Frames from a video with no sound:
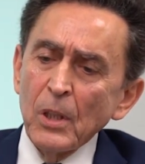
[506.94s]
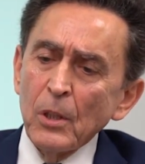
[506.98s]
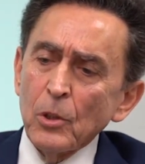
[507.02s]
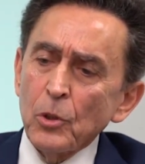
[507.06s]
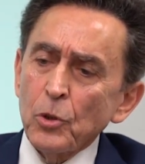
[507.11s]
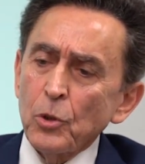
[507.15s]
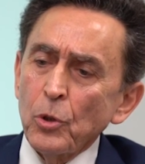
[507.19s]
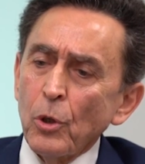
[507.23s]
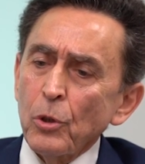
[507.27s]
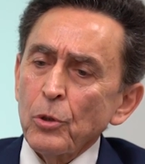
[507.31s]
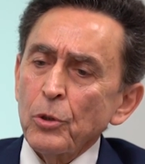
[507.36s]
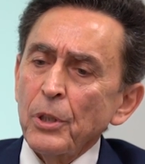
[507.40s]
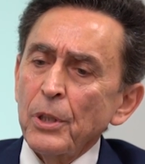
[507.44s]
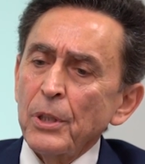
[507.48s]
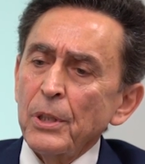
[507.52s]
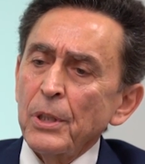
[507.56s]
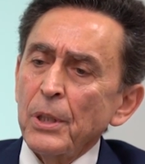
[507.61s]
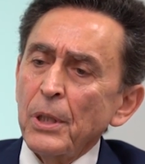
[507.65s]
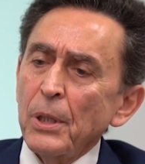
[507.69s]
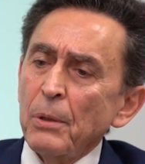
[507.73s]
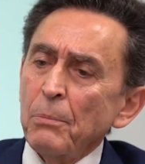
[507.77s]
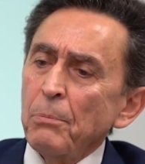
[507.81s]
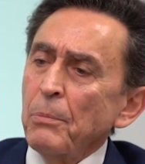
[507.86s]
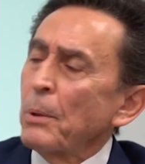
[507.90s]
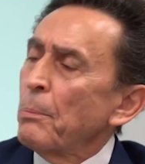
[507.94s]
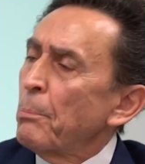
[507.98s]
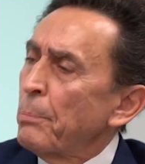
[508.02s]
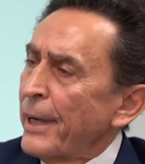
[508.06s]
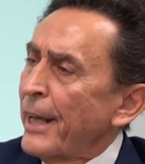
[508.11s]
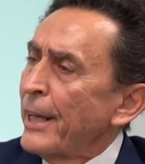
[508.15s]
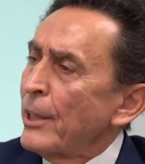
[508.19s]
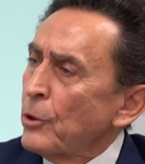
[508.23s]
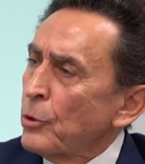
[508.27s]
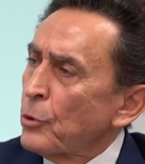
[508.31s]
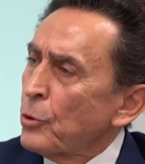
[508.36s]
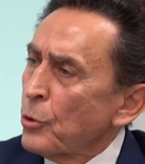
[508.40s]
certain
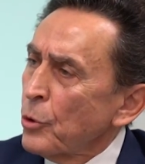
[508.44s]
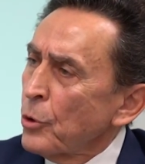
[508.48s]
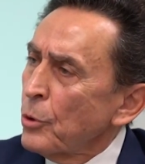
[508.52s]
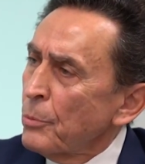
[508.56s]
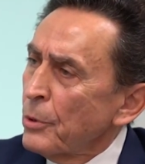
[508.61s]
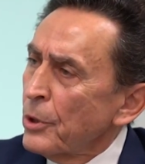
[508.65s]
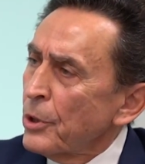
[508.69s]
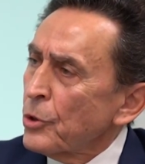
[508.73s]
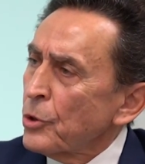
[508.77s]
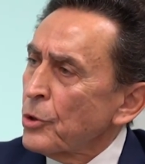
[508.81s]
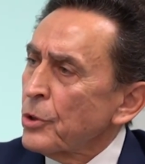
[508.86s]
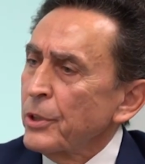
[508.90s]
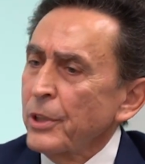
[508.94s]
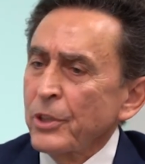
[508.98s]
brain tumors.